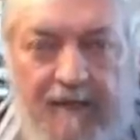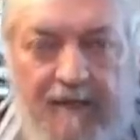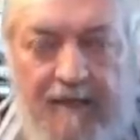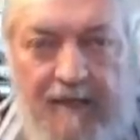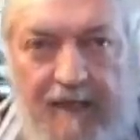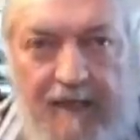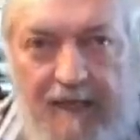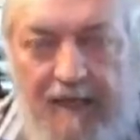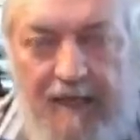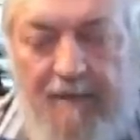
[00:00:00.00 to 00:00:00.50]

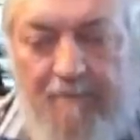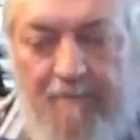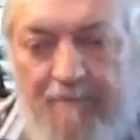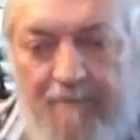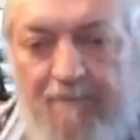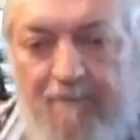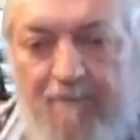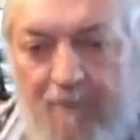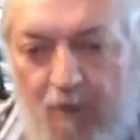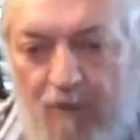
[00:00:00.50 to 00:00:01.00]
I
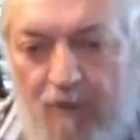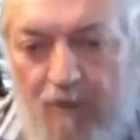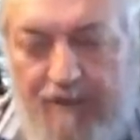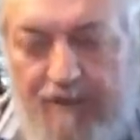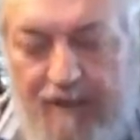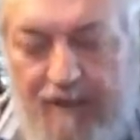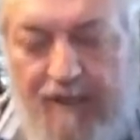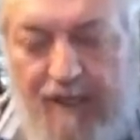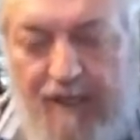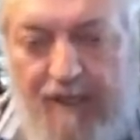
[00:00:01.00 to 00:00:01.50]
brought in
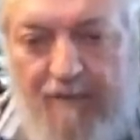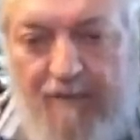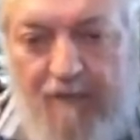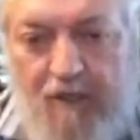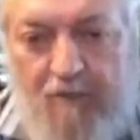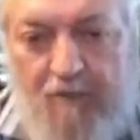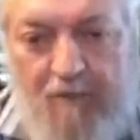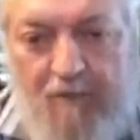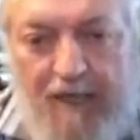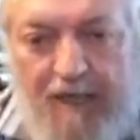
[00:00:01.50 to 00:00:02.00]
the thing
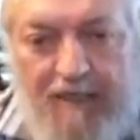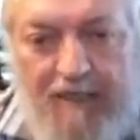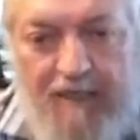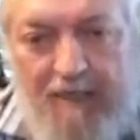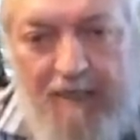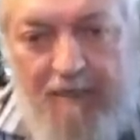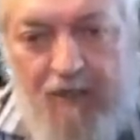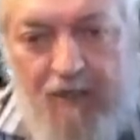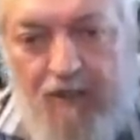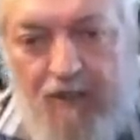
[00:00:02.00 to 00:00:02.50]
during my
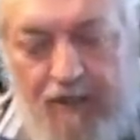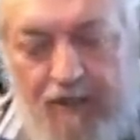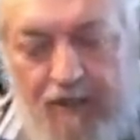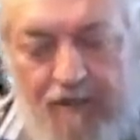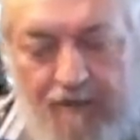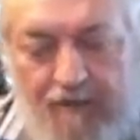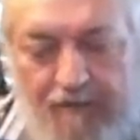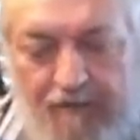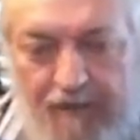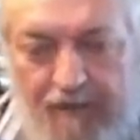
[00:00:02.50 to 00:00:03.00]
time in charge
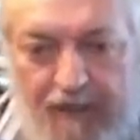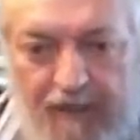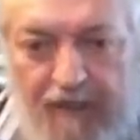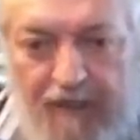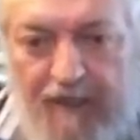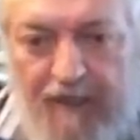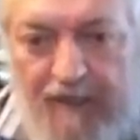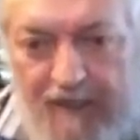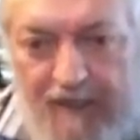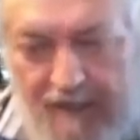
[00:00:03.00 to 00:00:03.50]
of the fleet.
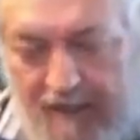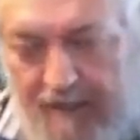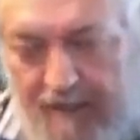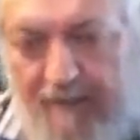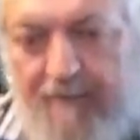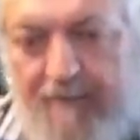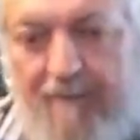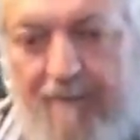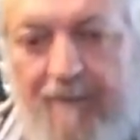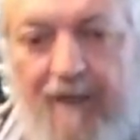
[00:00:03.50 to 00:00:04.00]

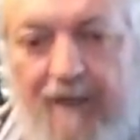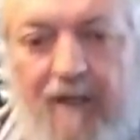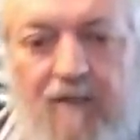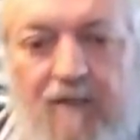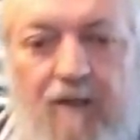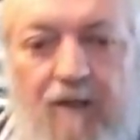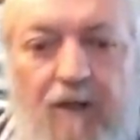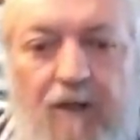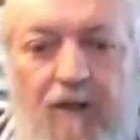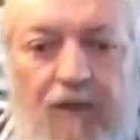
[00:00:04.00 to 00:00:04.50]

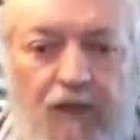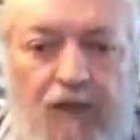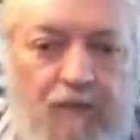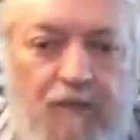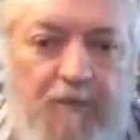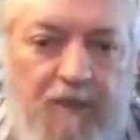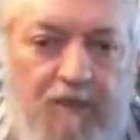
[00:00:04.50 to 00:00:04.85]
Alcohol not to be